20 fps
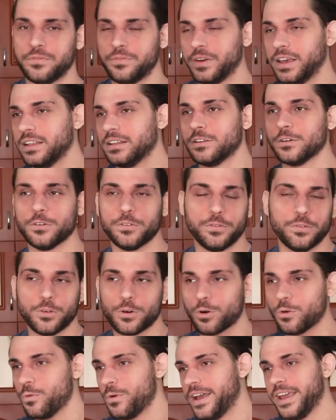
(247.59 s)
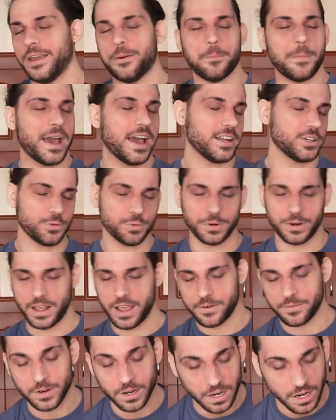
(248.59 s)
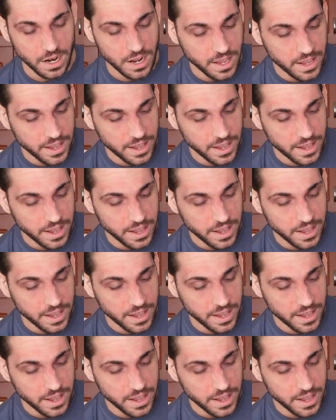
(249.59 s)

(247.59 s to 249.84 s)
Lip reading: fatal four-way match, whatever.